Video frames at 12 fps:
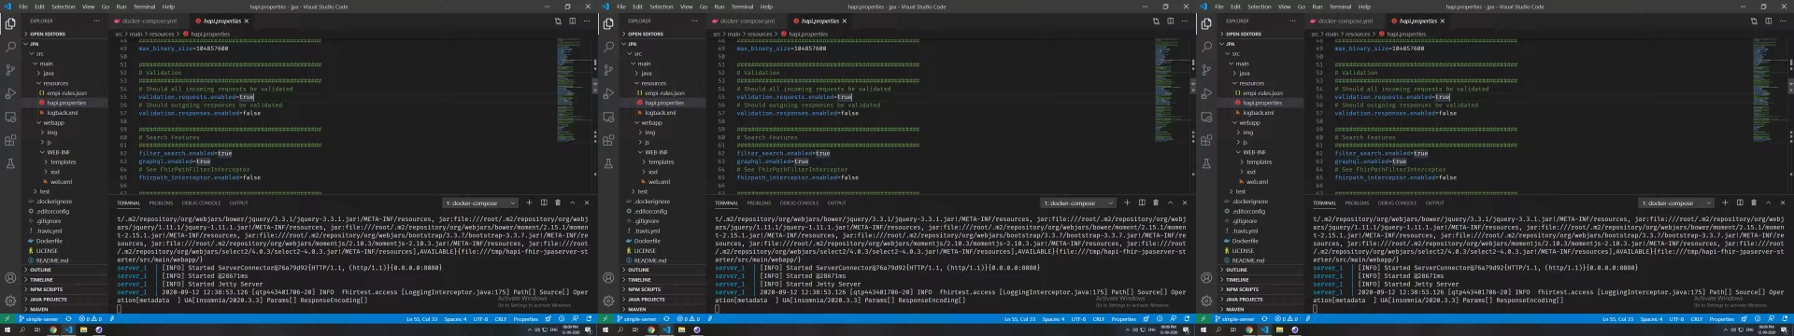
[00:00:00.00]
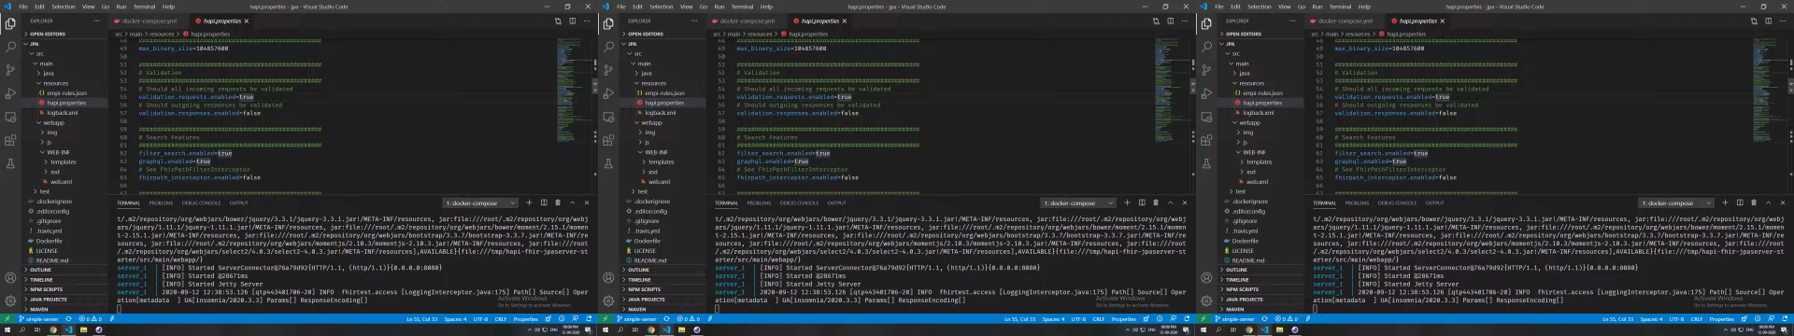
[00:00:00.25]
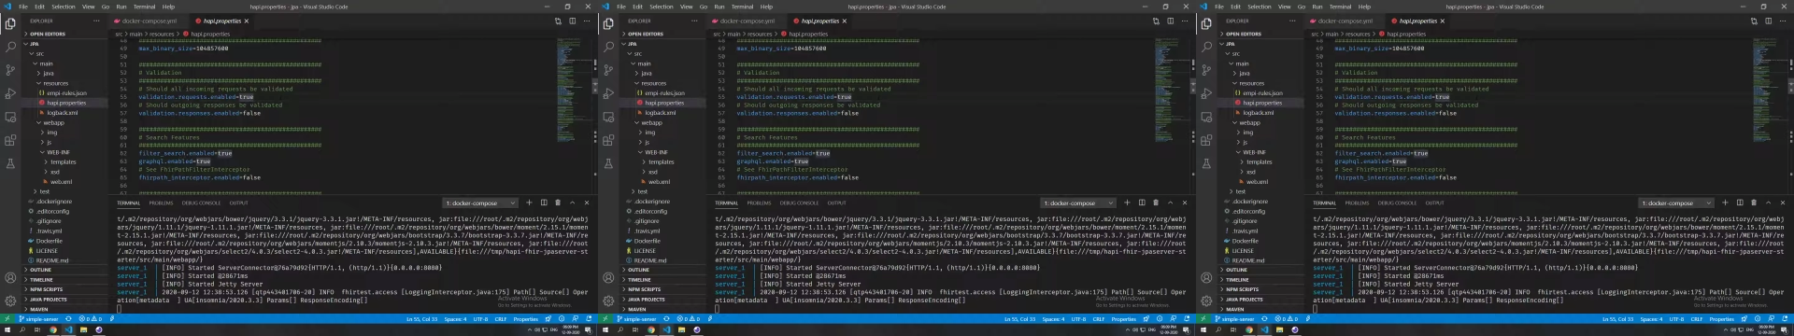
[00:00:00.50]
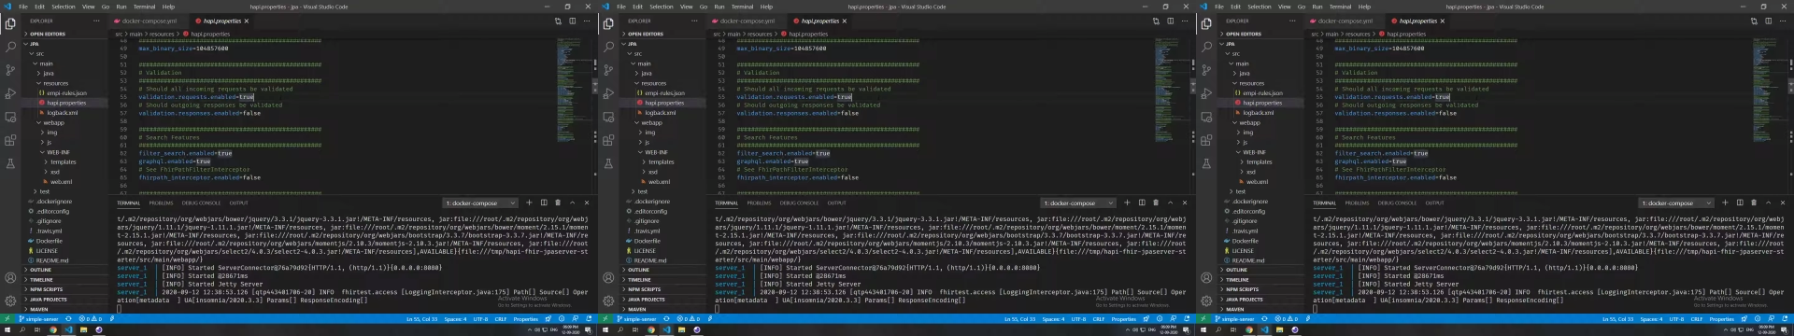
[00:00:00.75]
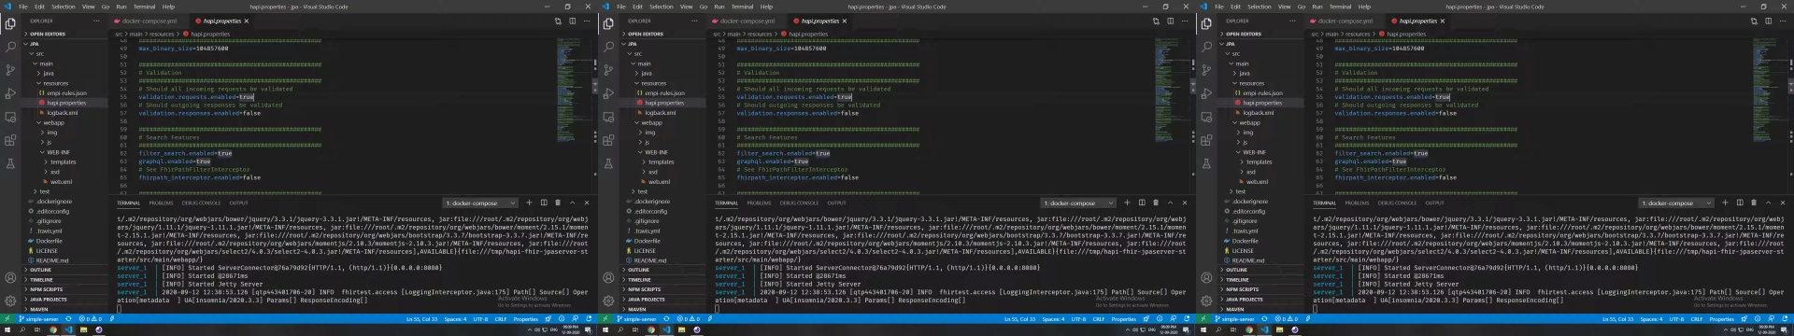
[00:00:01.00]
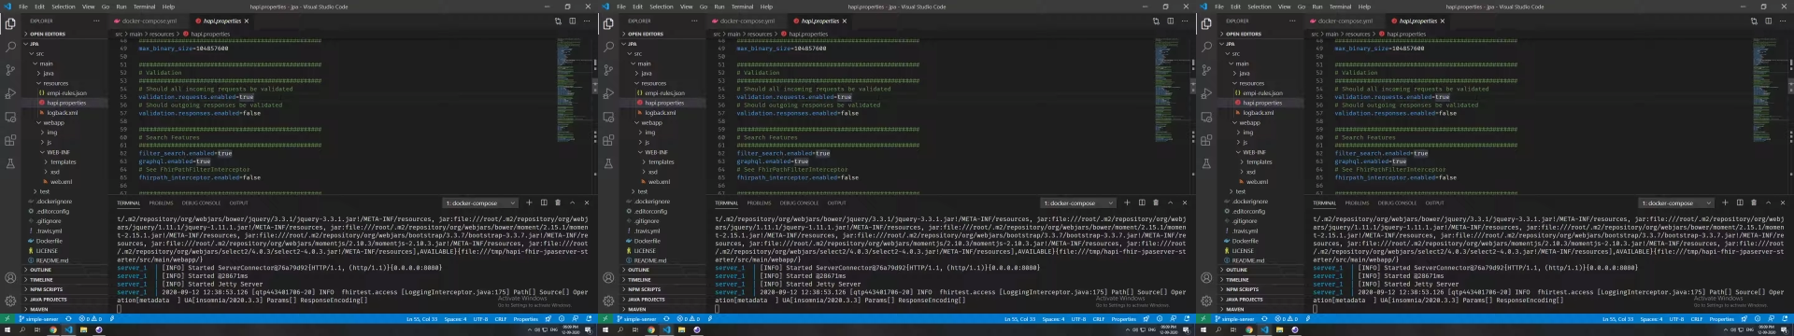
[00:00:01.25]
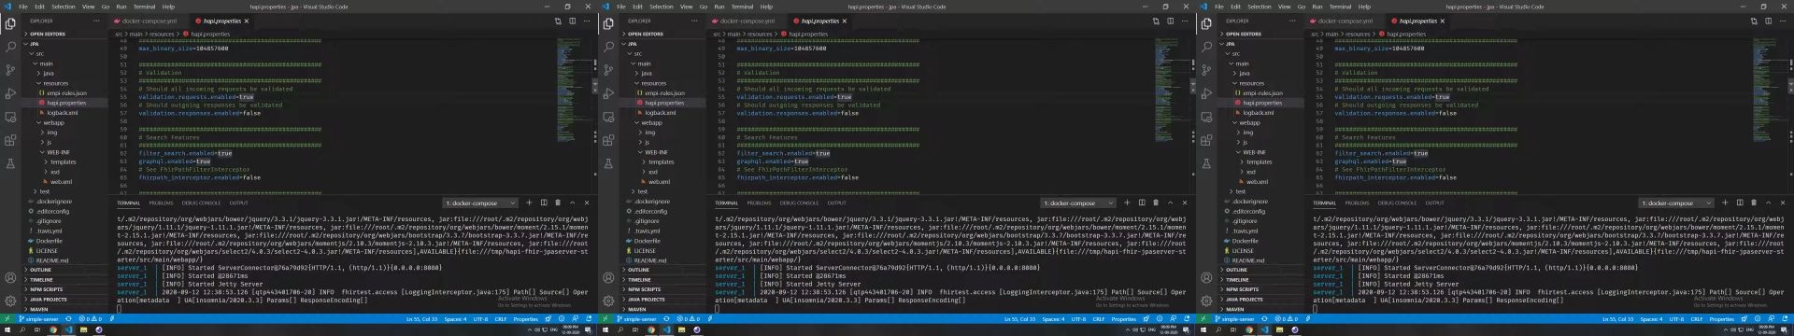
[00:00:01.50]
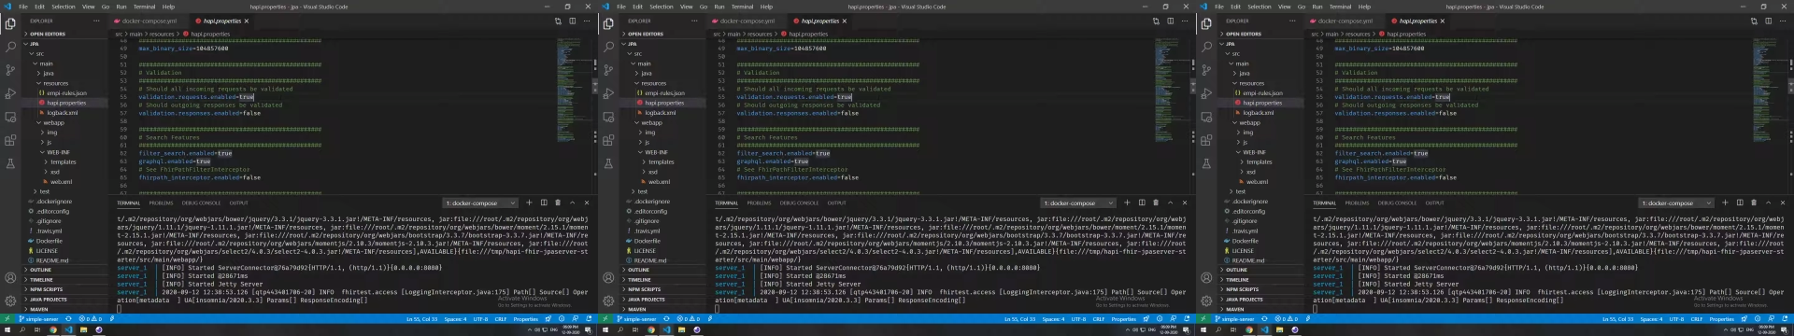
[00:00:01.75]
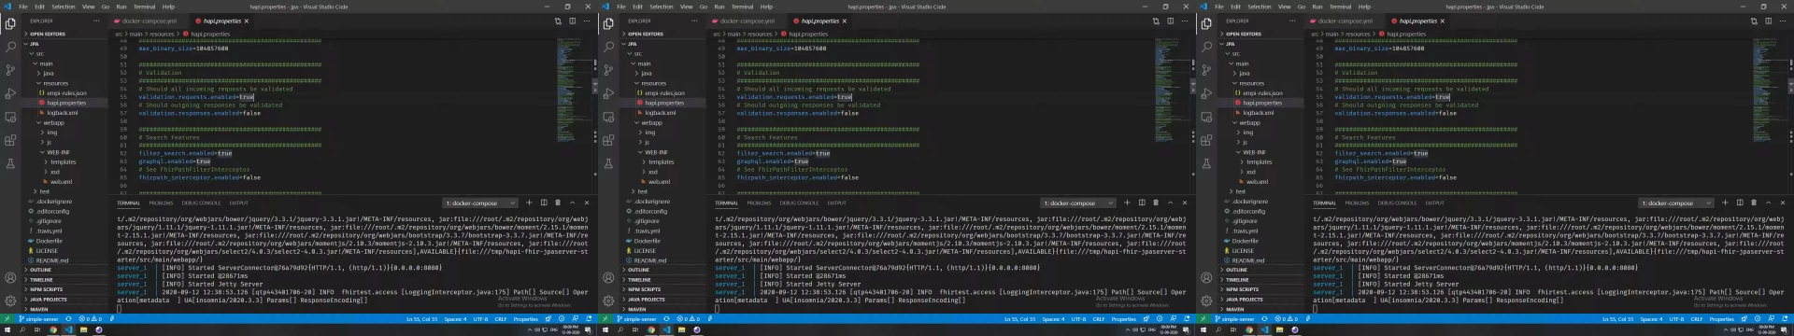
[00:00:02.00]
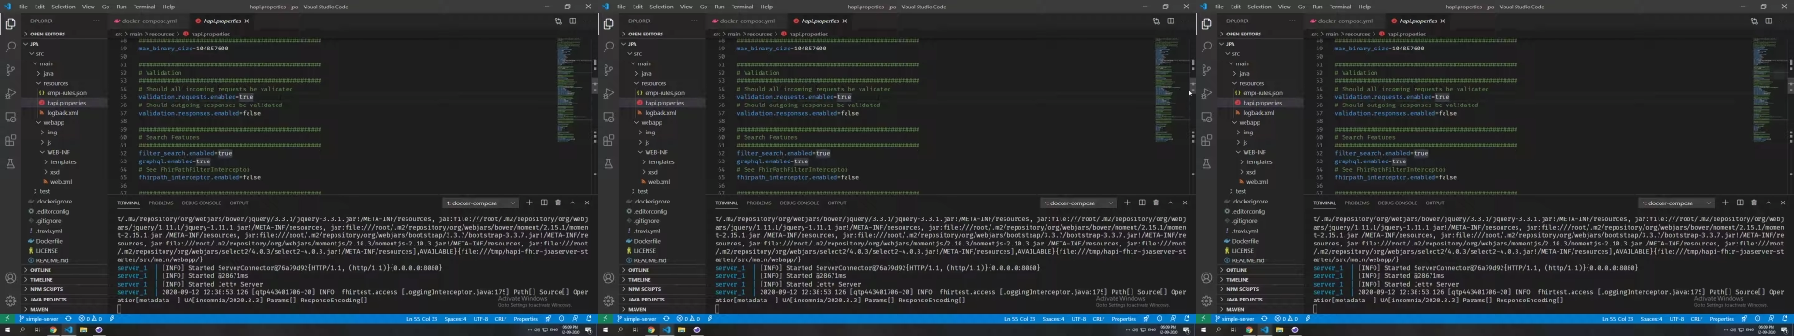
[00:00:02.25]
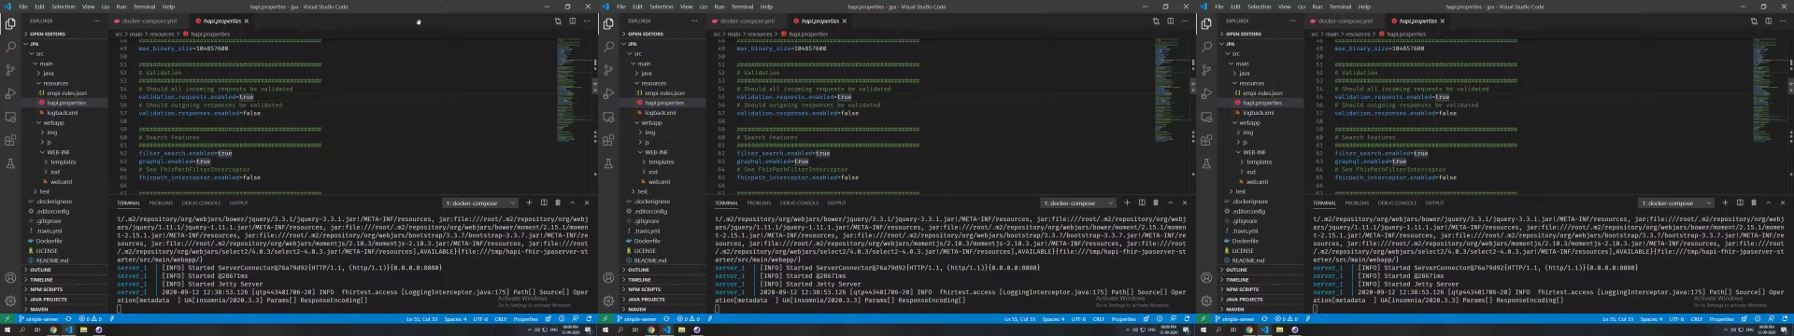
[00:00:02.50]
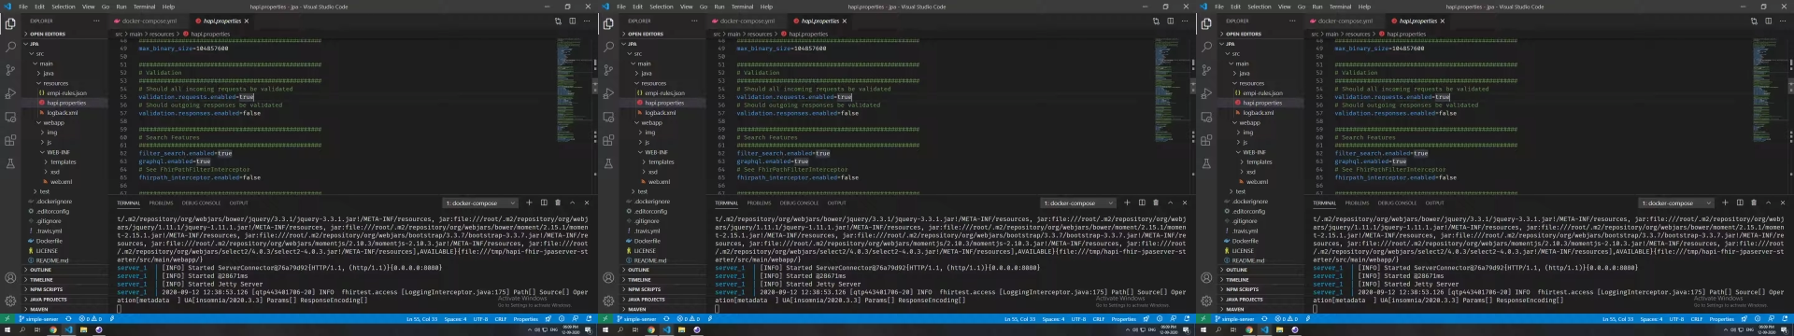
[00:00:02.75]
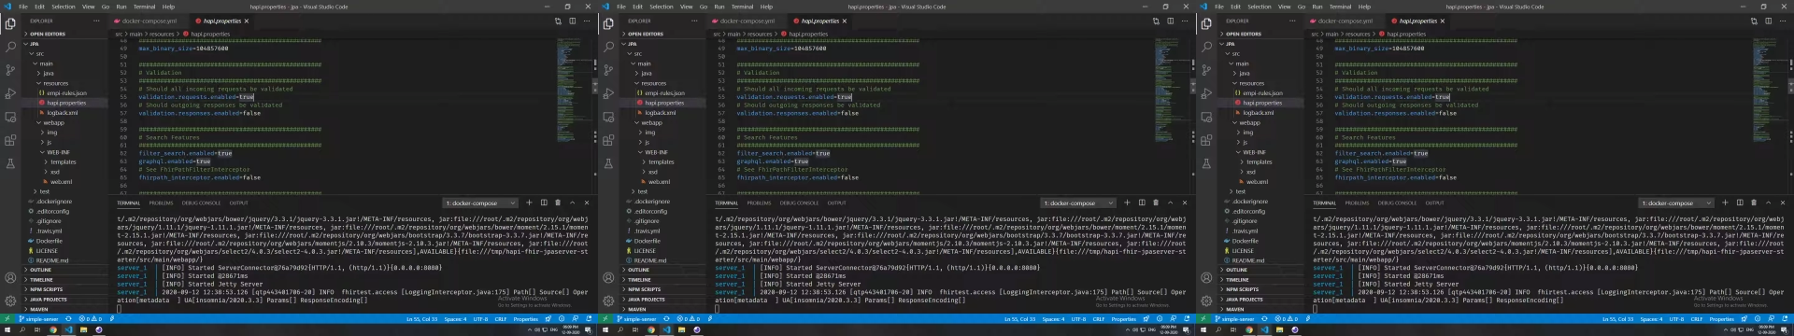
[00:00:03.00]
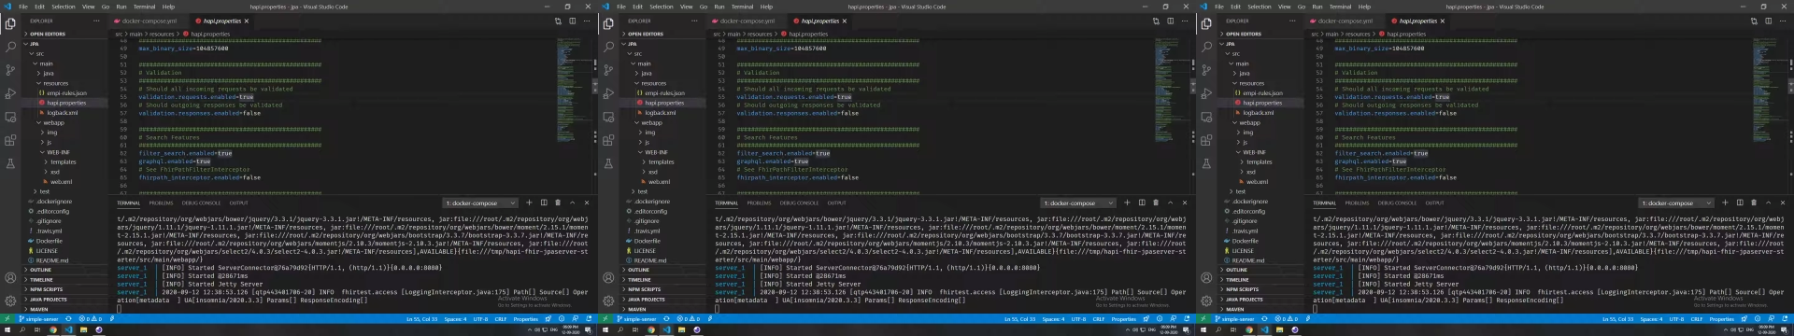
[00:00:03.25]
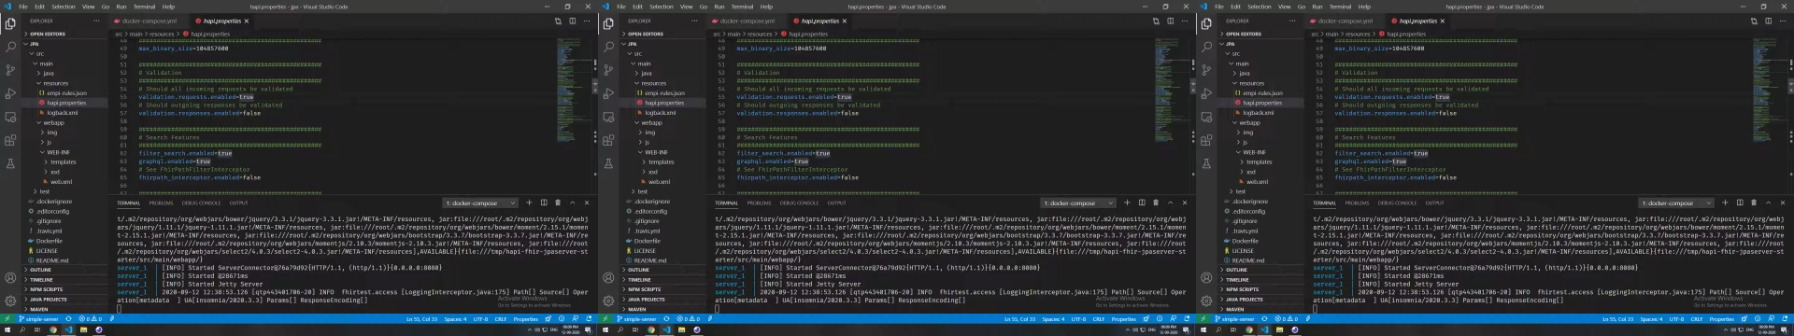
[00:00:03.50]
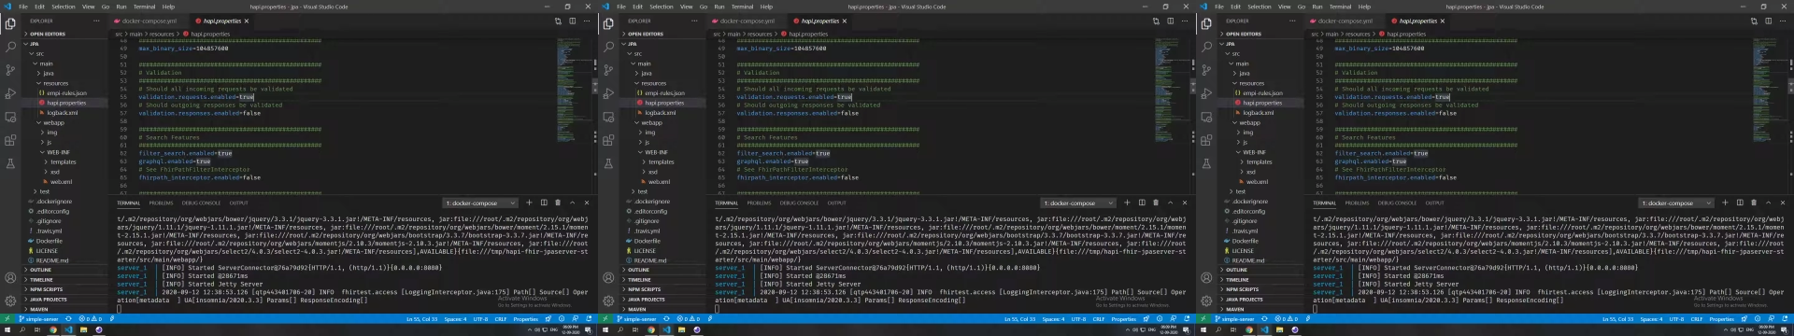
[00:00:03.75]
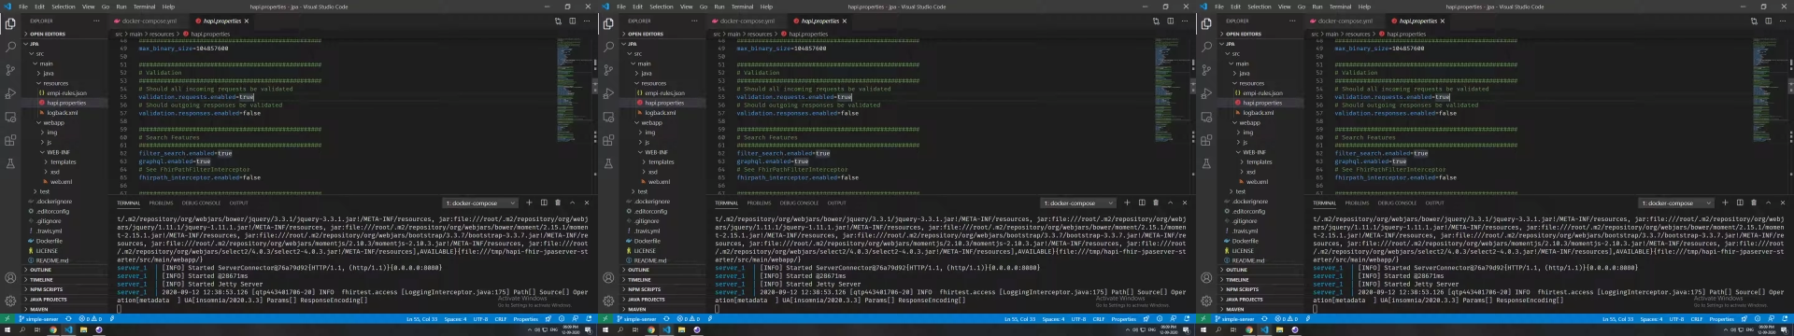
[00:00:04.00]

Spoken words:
Nobody's mouth can be seen.